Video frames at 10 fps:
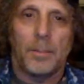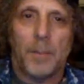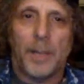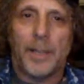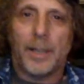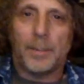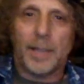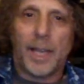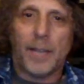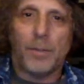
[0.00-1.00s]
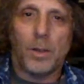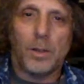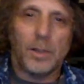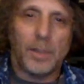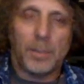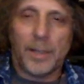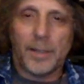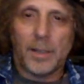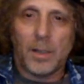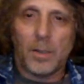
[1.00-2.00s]
My name is Ken Rose. I play
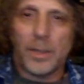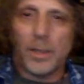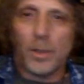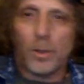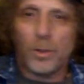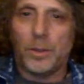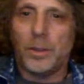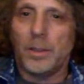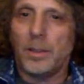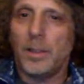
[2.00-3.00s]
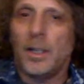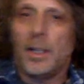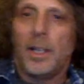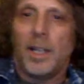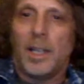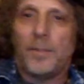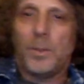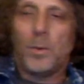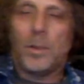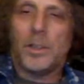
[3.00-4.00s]
guitar with Hero Jr. If
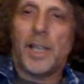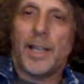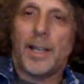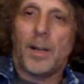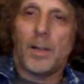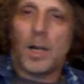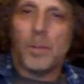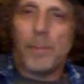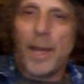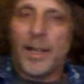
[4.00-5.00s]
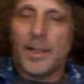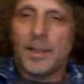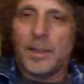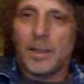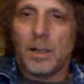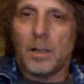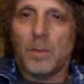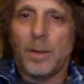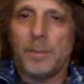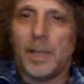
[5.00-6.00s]
you want to check out our band, our
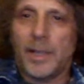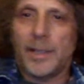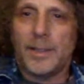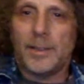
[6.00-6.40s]
website is